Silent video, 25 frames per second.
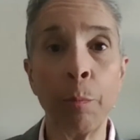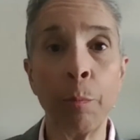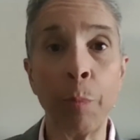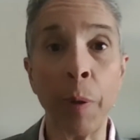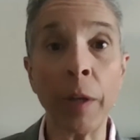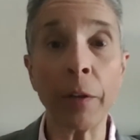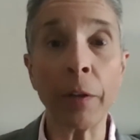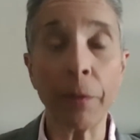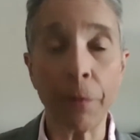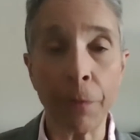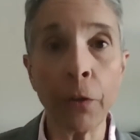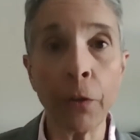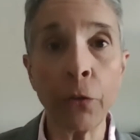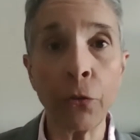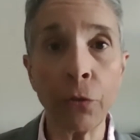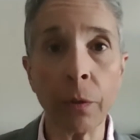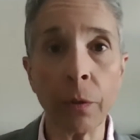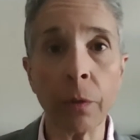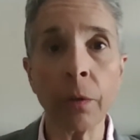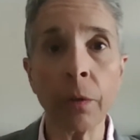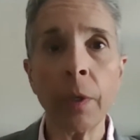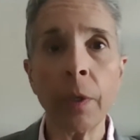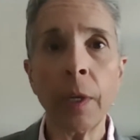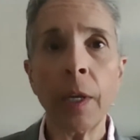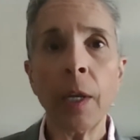
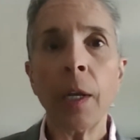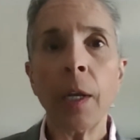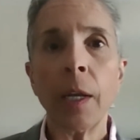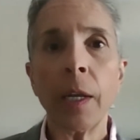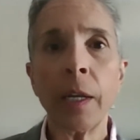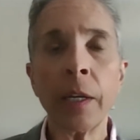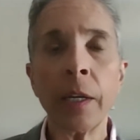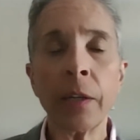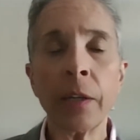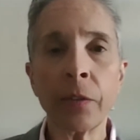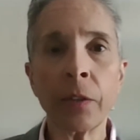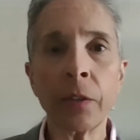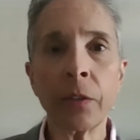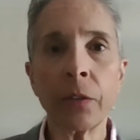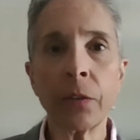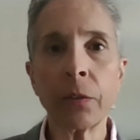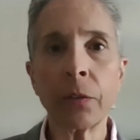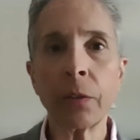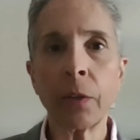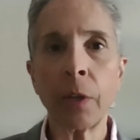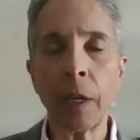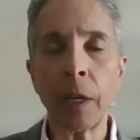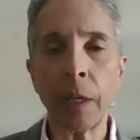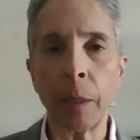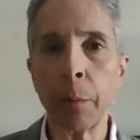beneficial is
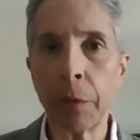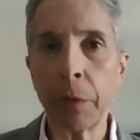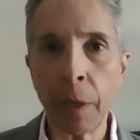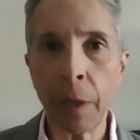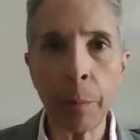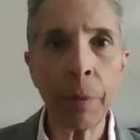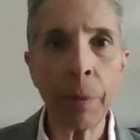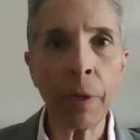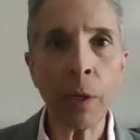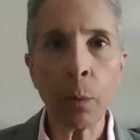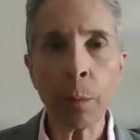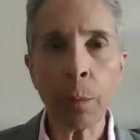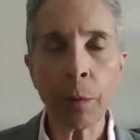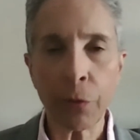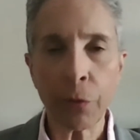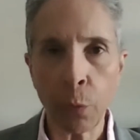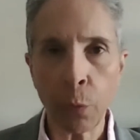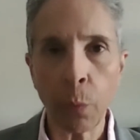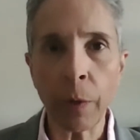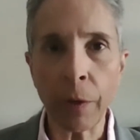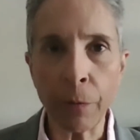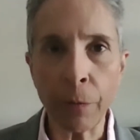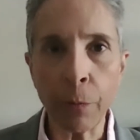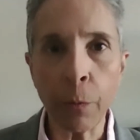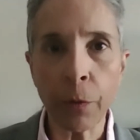it's can be almost
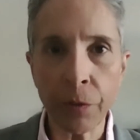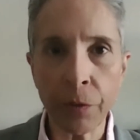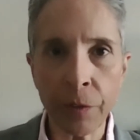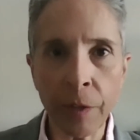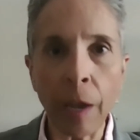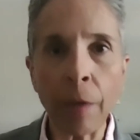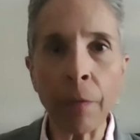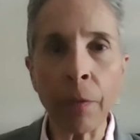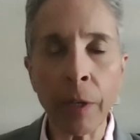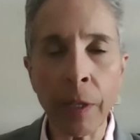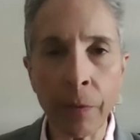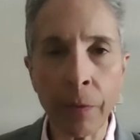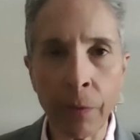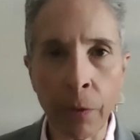24/7,